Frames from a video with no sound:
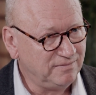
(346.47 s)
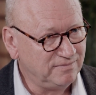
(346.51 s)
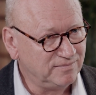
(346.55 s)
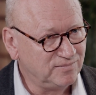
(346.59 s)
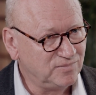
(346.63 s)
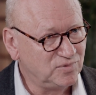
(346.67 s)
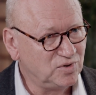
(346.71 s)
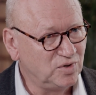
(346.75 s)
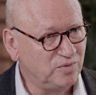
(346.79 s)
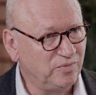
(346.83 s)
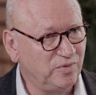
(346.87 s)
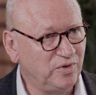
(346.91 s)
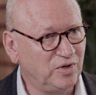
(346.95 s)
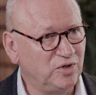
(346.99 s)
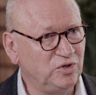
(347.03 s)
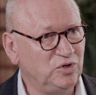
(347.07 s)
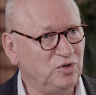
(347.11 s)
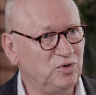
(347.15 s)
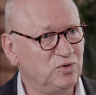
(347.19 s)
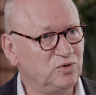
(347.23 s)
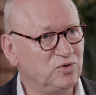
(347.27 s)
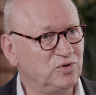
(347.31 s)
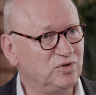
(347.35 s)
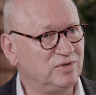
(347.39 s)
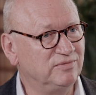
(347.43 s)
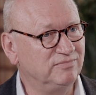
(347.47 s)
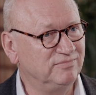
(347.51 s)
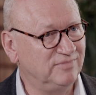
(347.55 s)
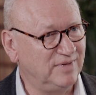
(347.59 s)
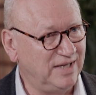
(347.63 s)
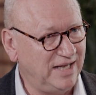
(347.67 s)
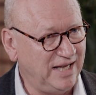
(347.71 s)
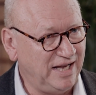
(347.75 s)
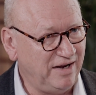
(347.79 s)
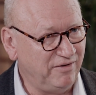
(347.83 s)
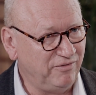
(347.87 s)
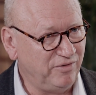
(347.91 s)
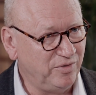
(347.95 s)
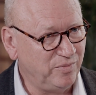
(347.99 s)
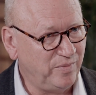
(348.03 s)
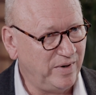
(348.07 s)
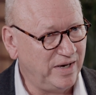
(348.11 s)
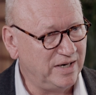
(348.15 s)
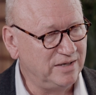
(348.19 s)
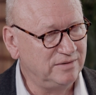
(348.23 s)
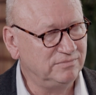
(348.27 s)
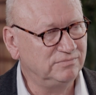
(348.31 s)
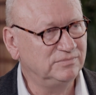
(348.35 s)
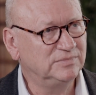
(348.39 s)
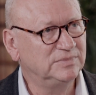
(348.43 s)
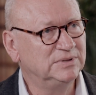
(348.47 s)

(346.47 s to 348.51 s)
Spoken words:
so we could use it everywhere.